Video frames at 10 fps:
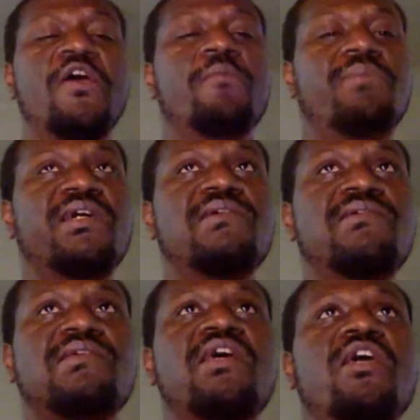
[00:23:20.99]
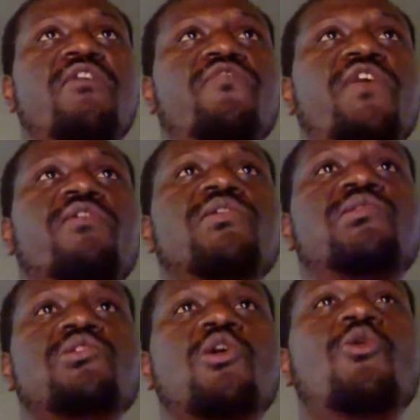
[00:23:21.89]
because there is
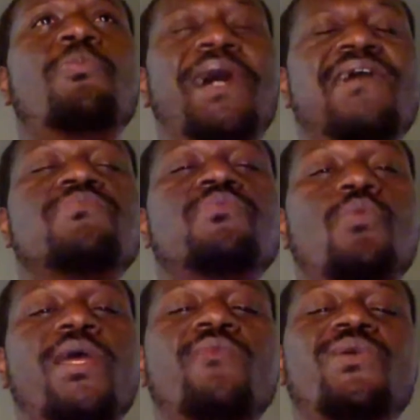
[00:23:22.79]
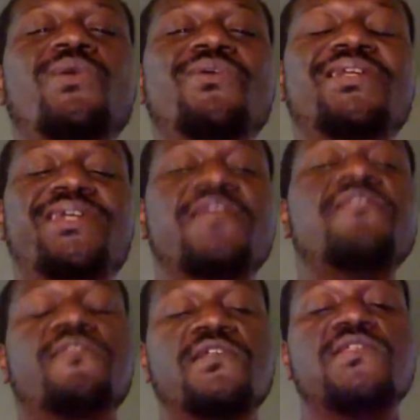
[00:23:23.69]
no possible way we would get
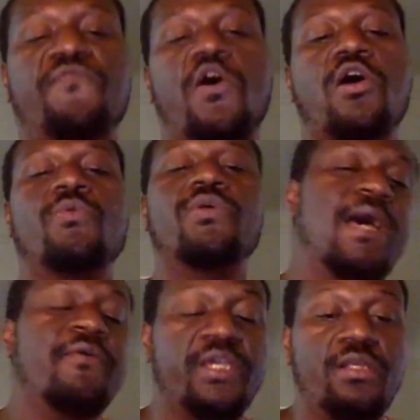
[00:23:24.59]
this far without it.